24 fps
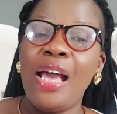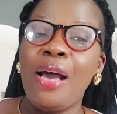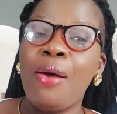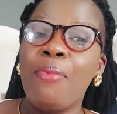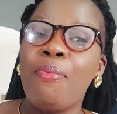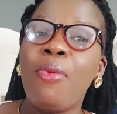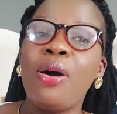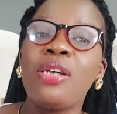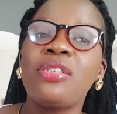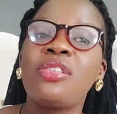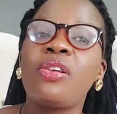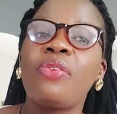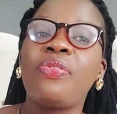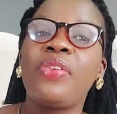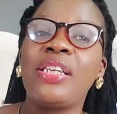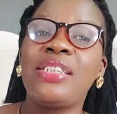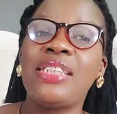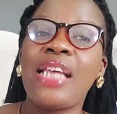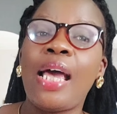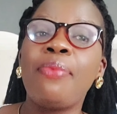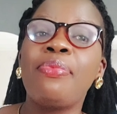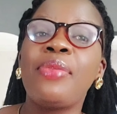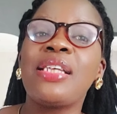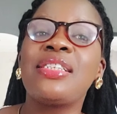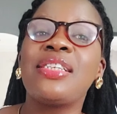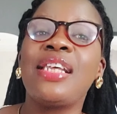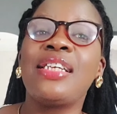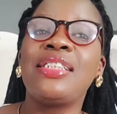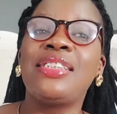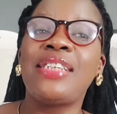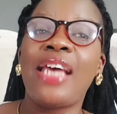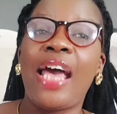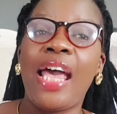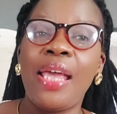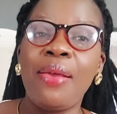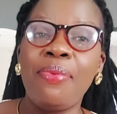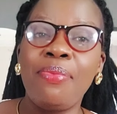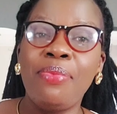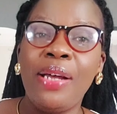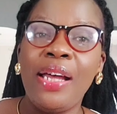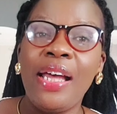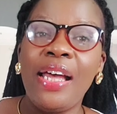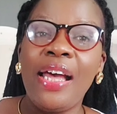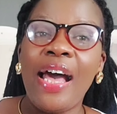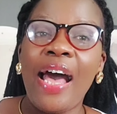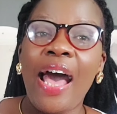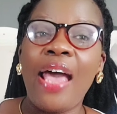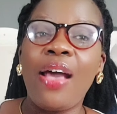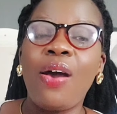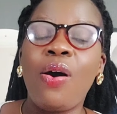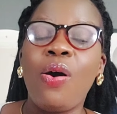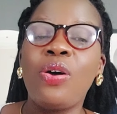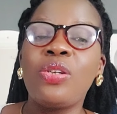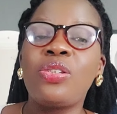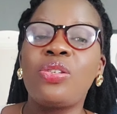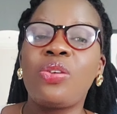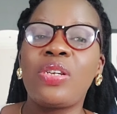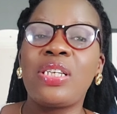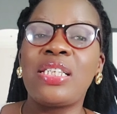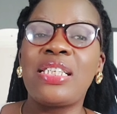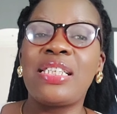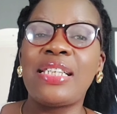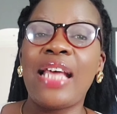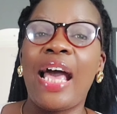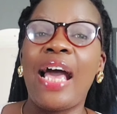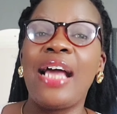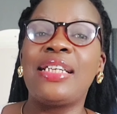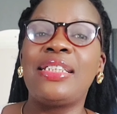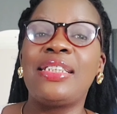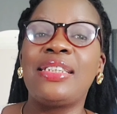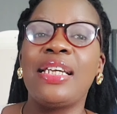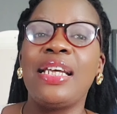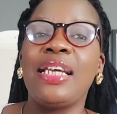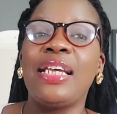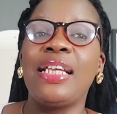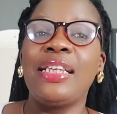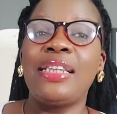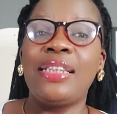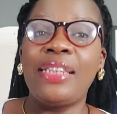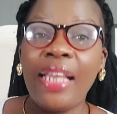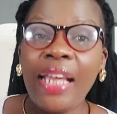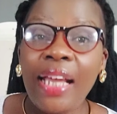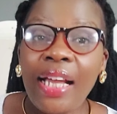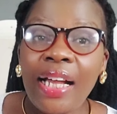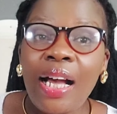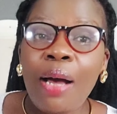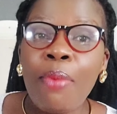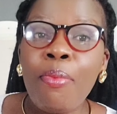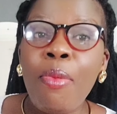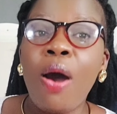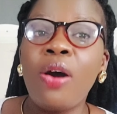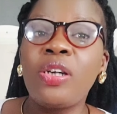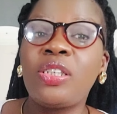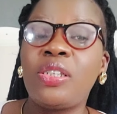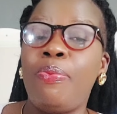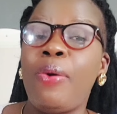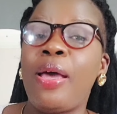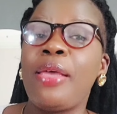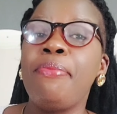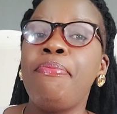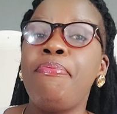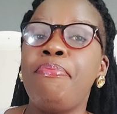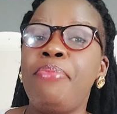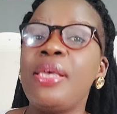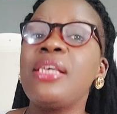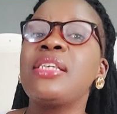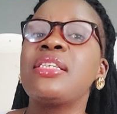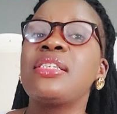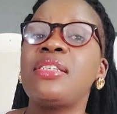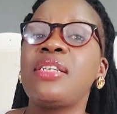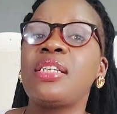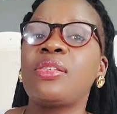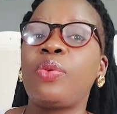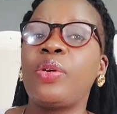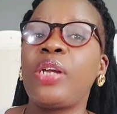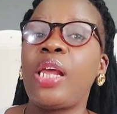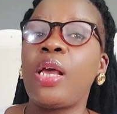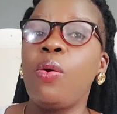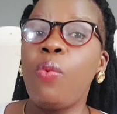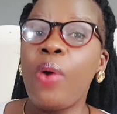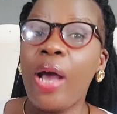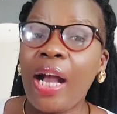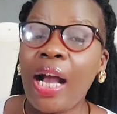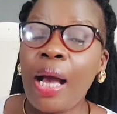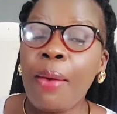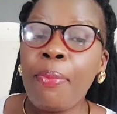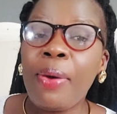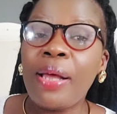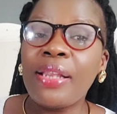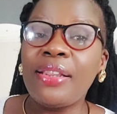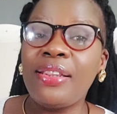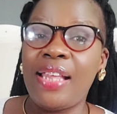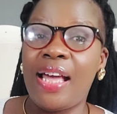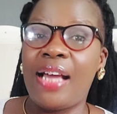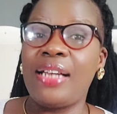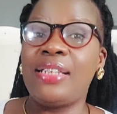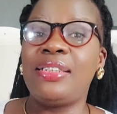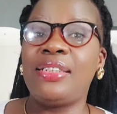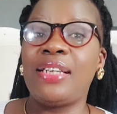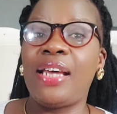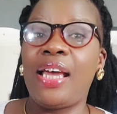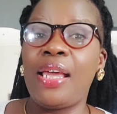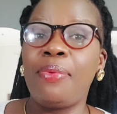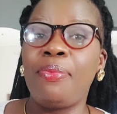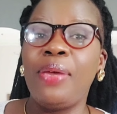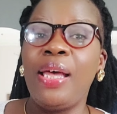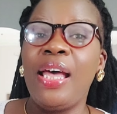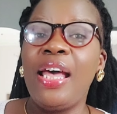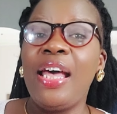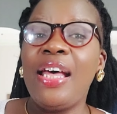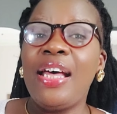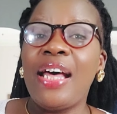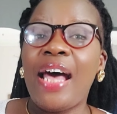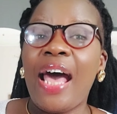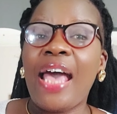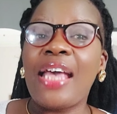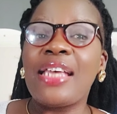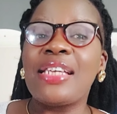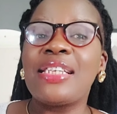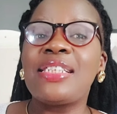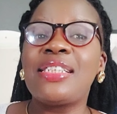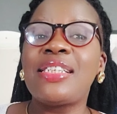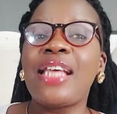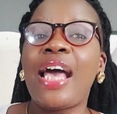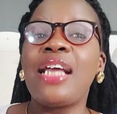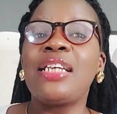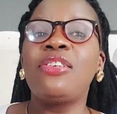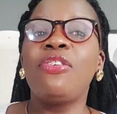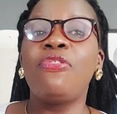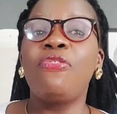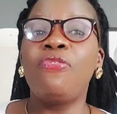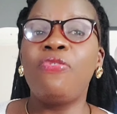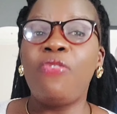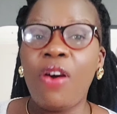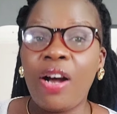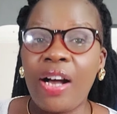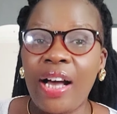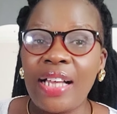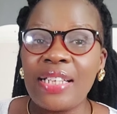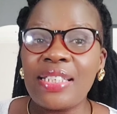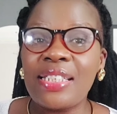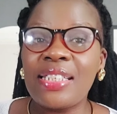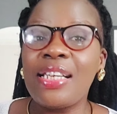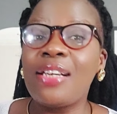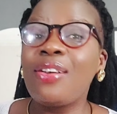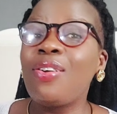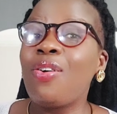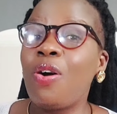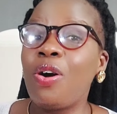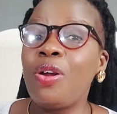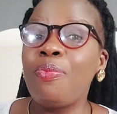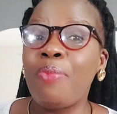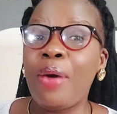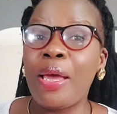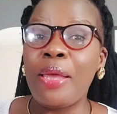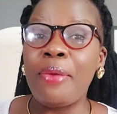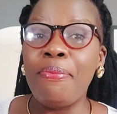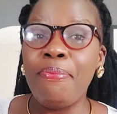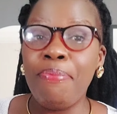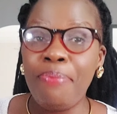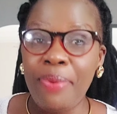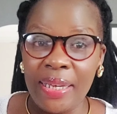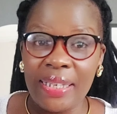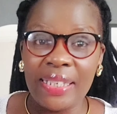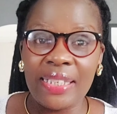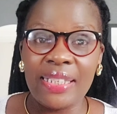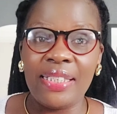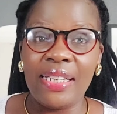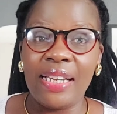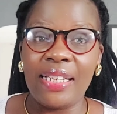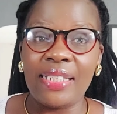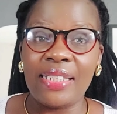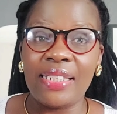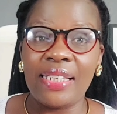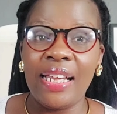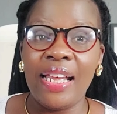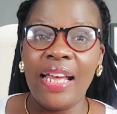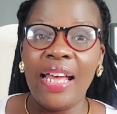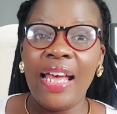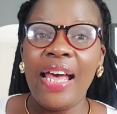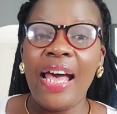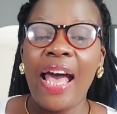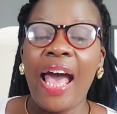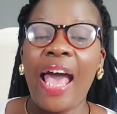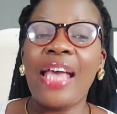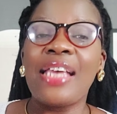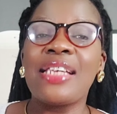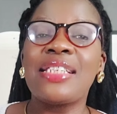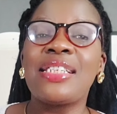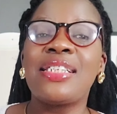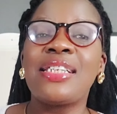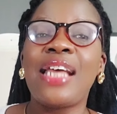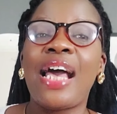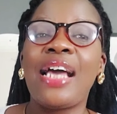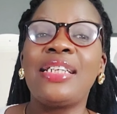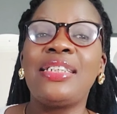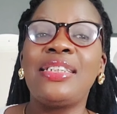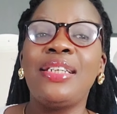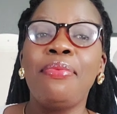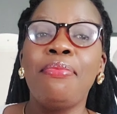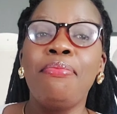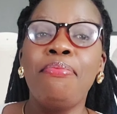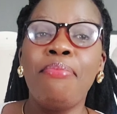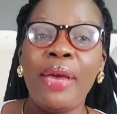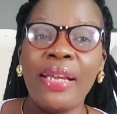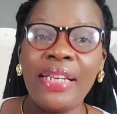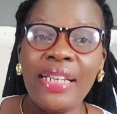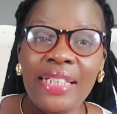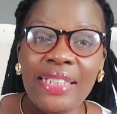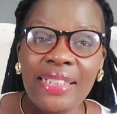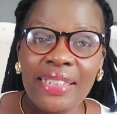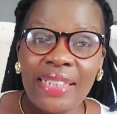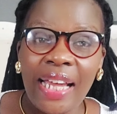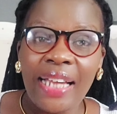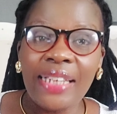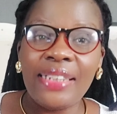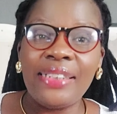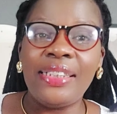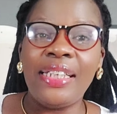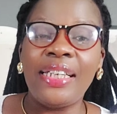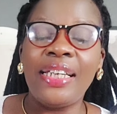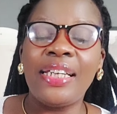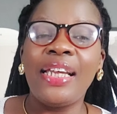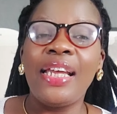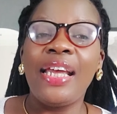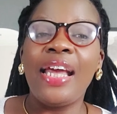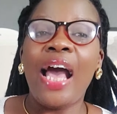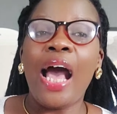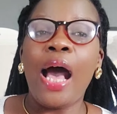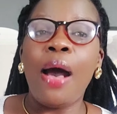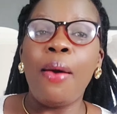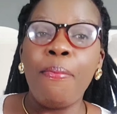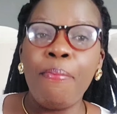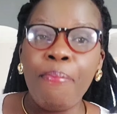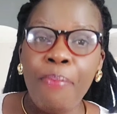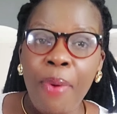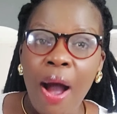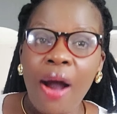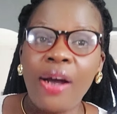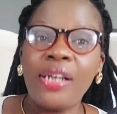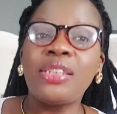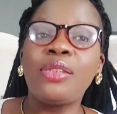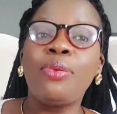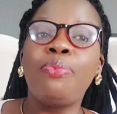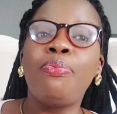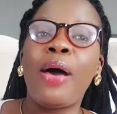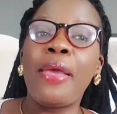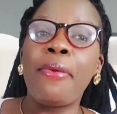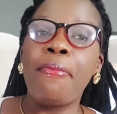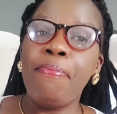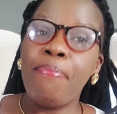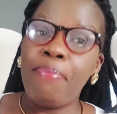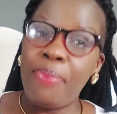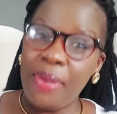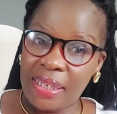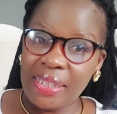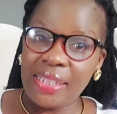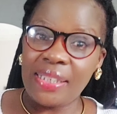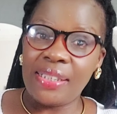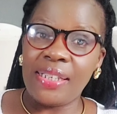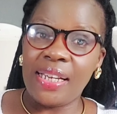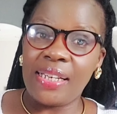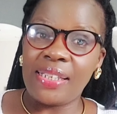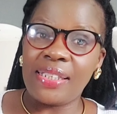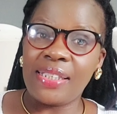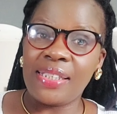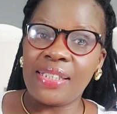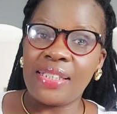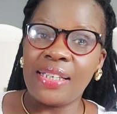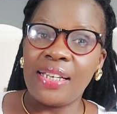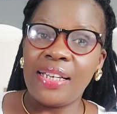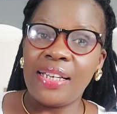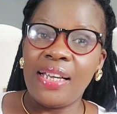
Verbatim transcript: Most of the time, that's the time I also start thinking about my business. When I wake up at that time, I start focusing on my business. I start meditating about my business.